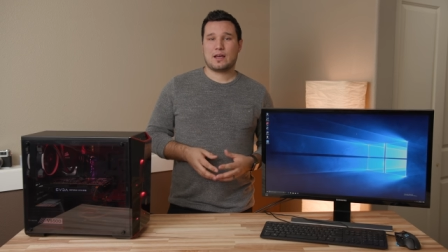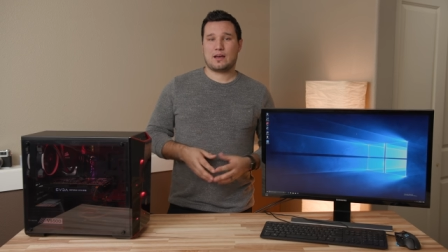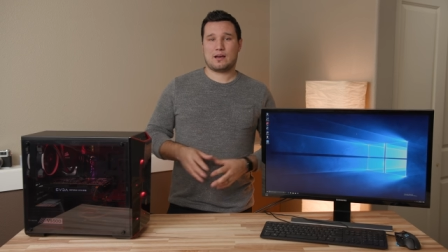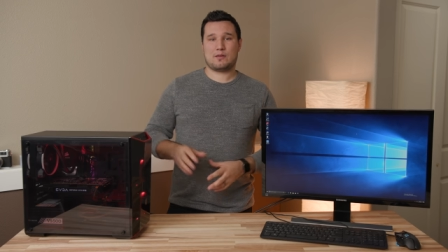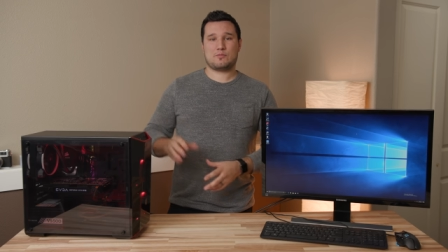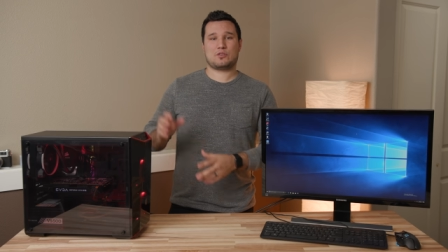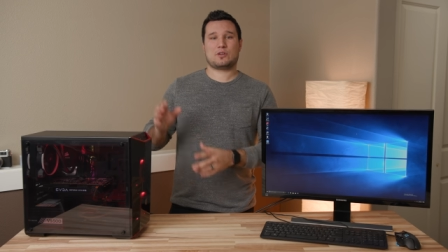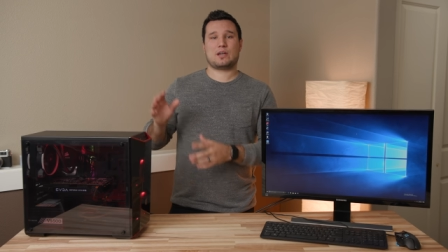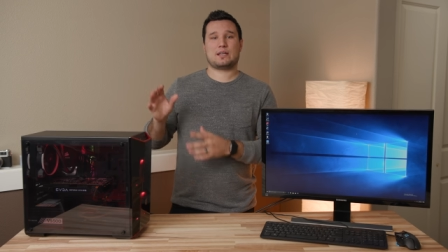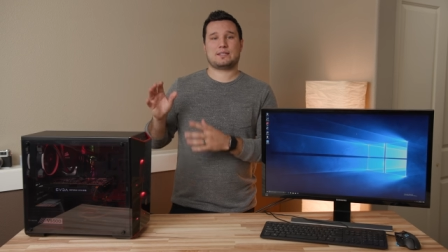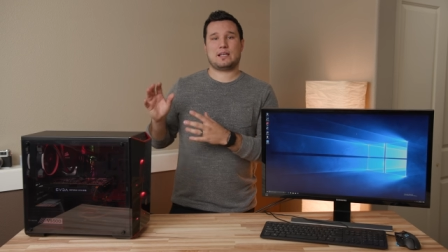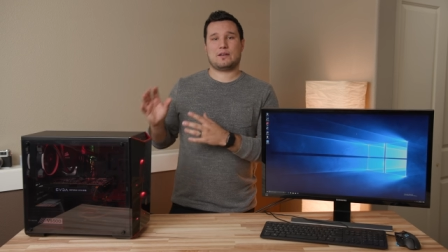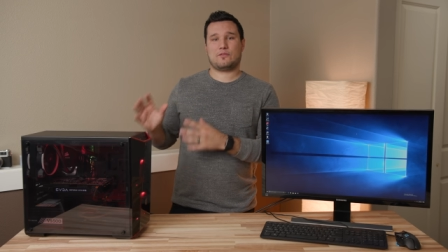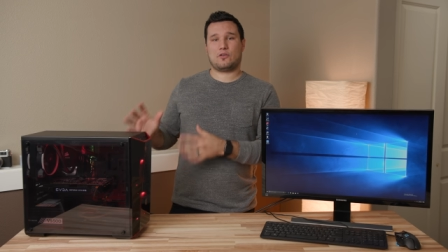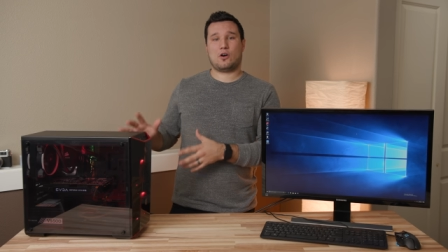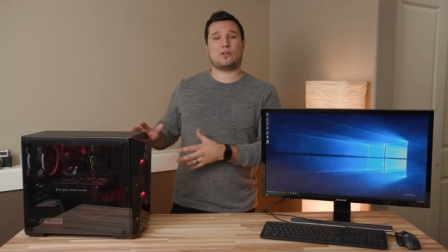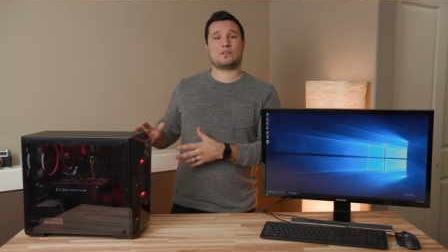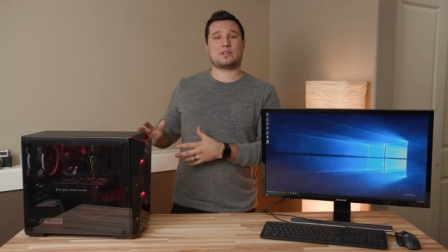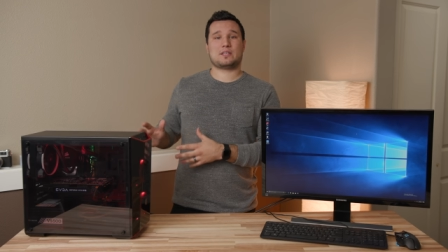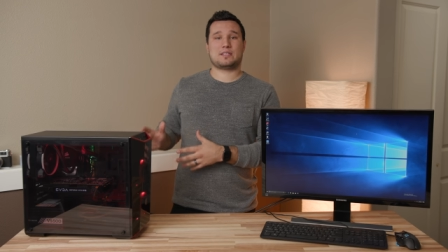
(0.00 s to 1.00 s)
Um, you guys have
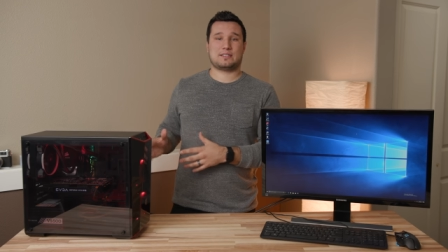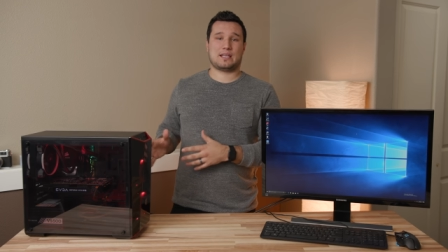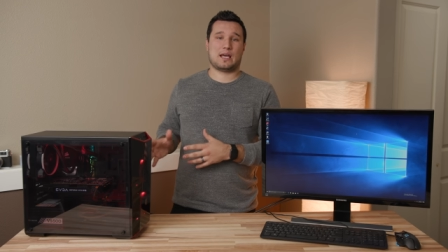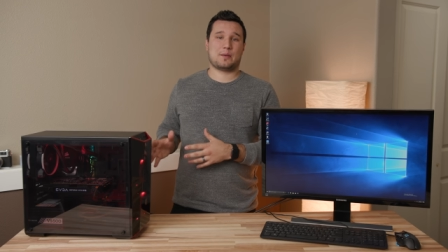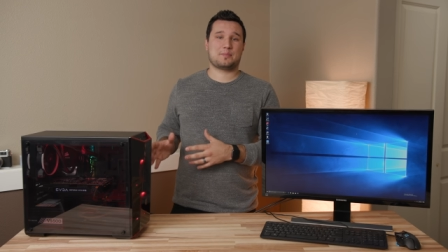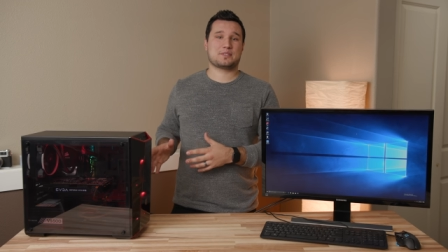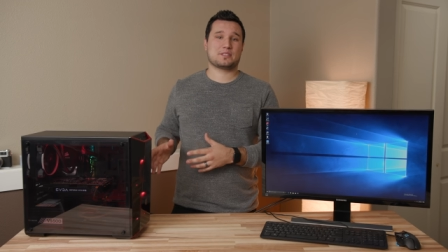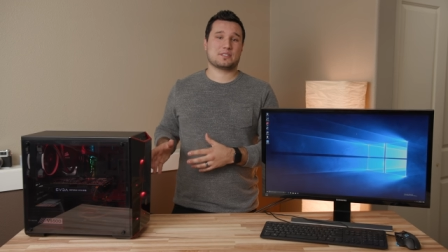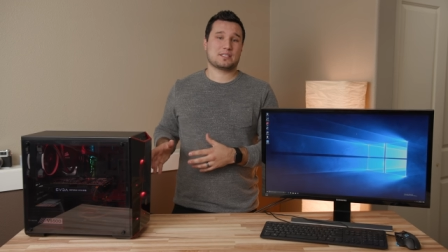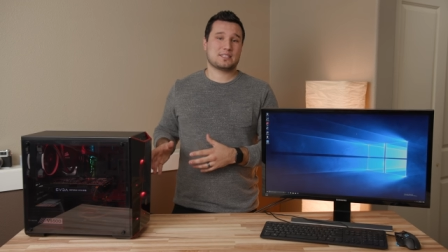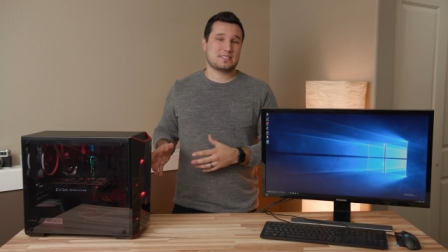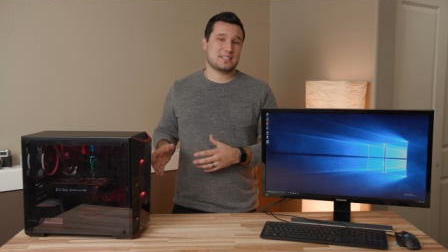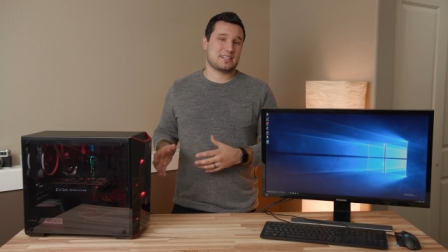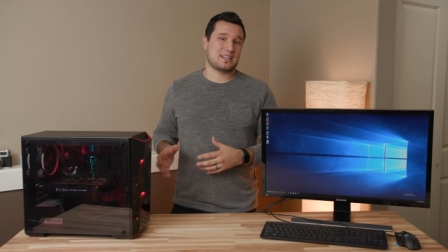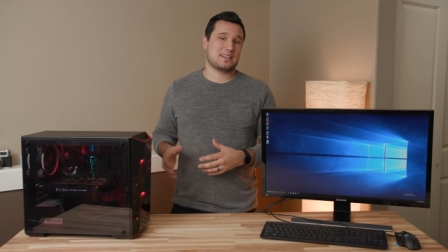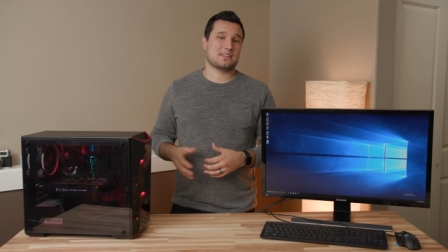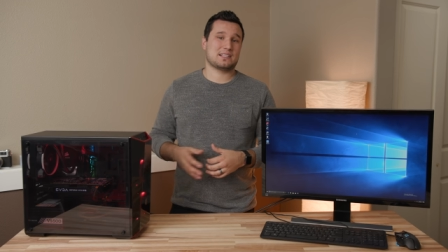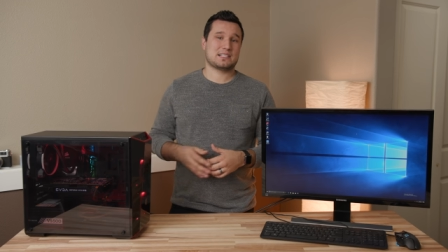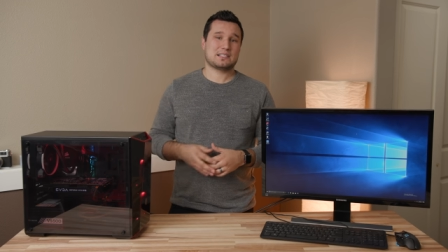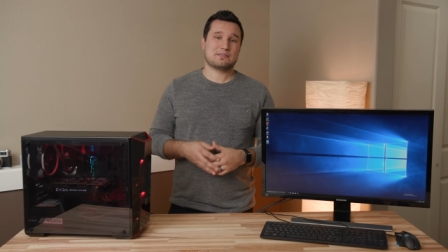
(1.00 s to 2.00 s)
all the steps listed
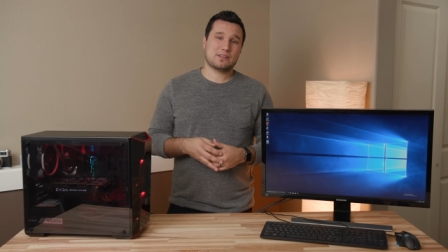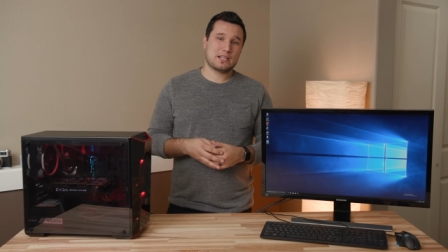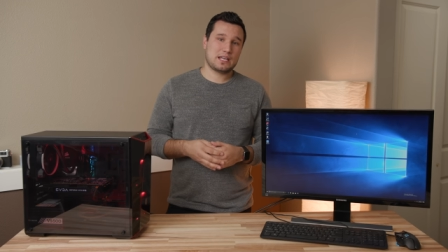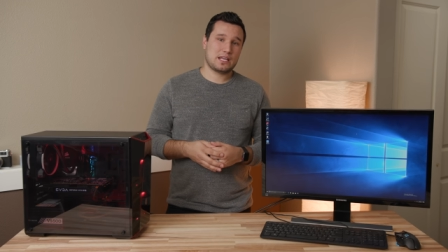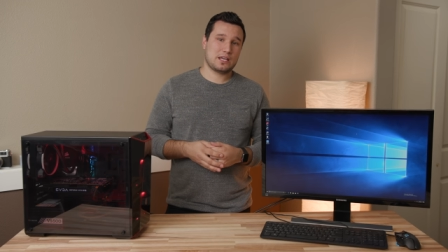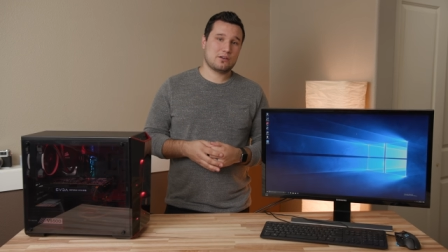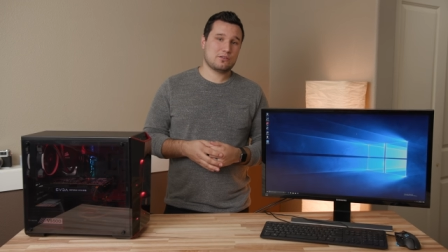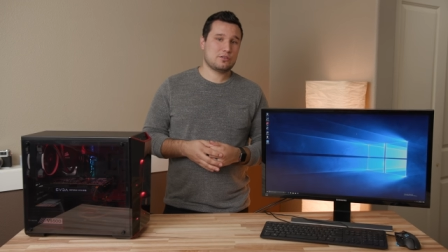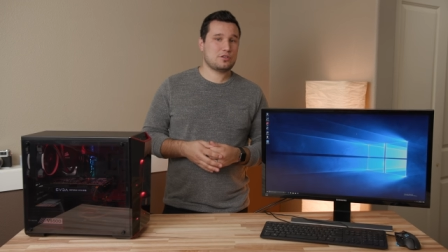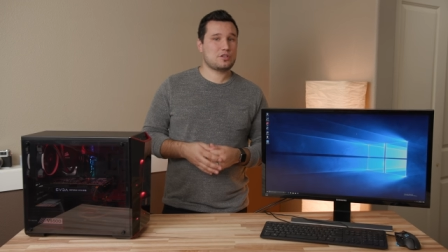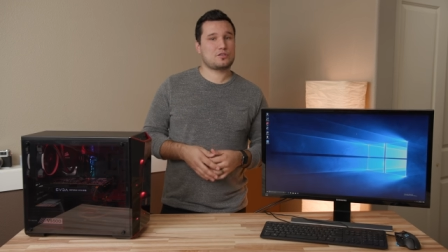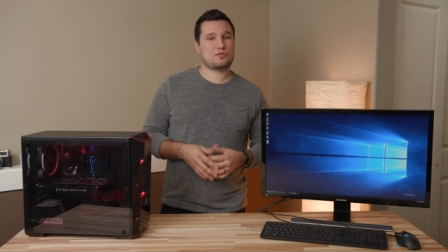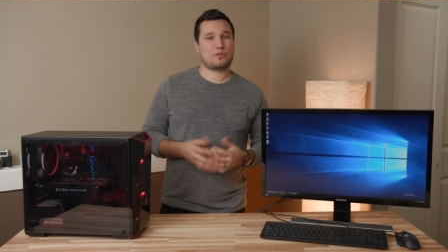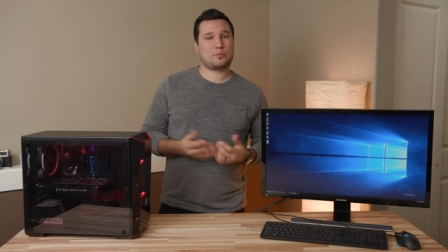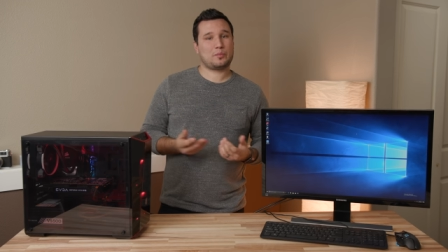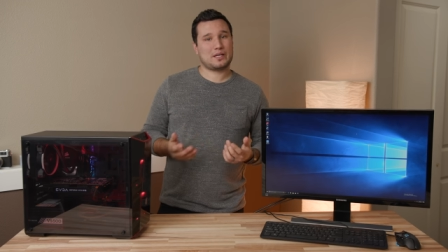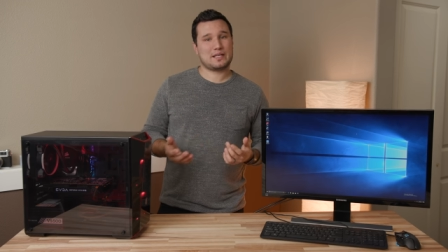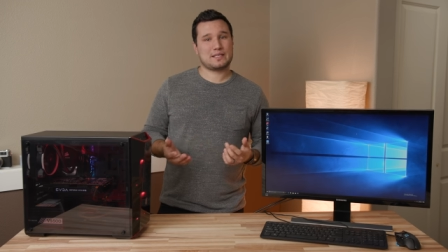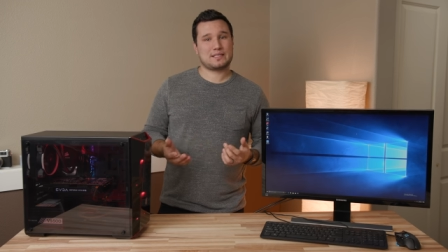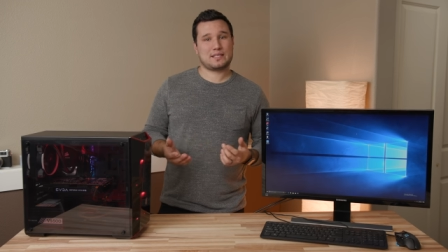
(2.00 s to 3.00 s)
in this video. You just
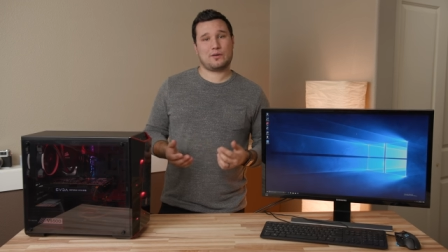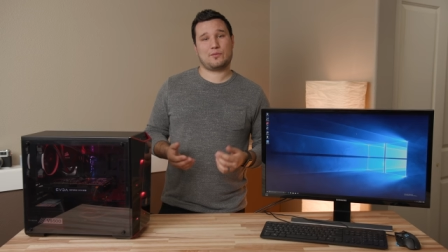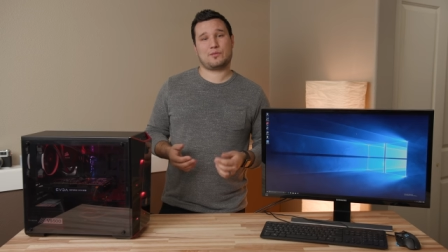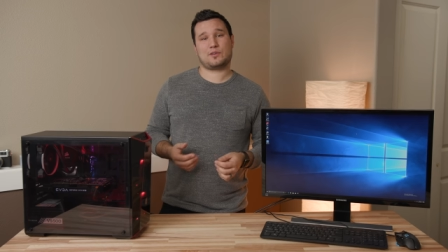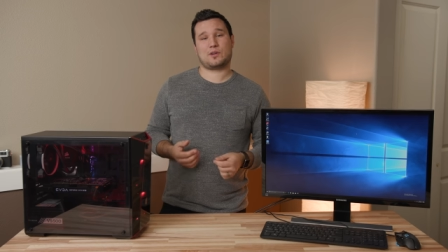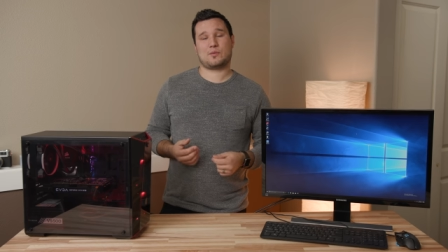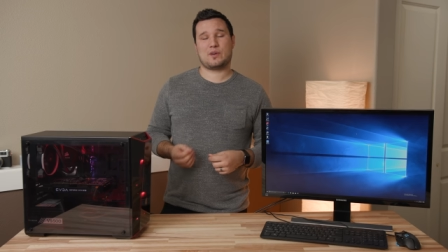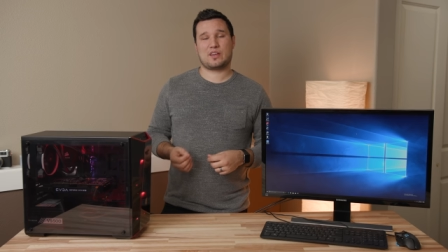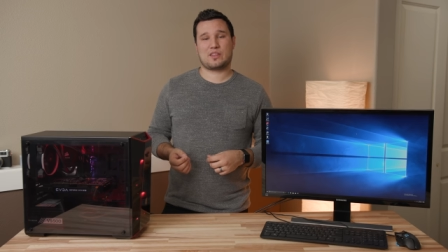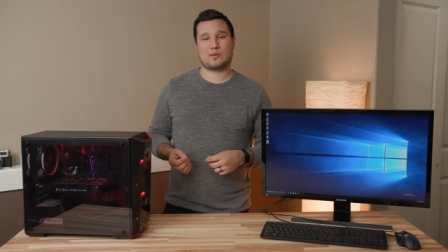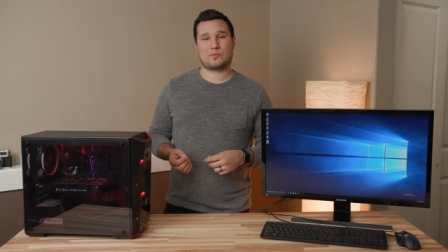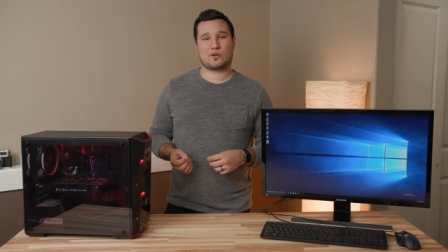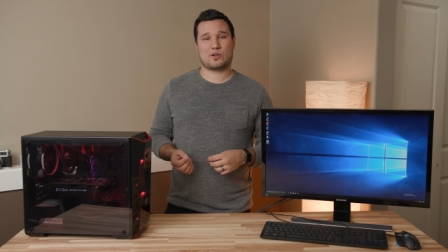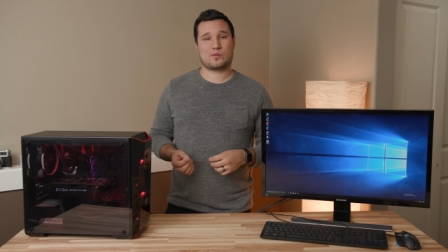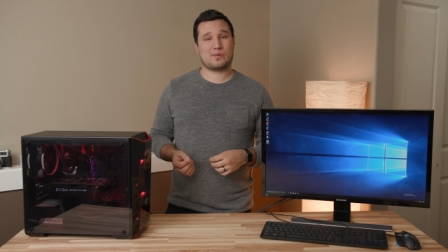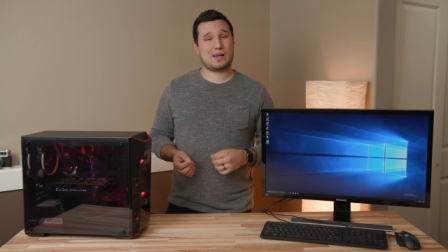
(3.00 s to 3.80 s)
replace that with your motherboard.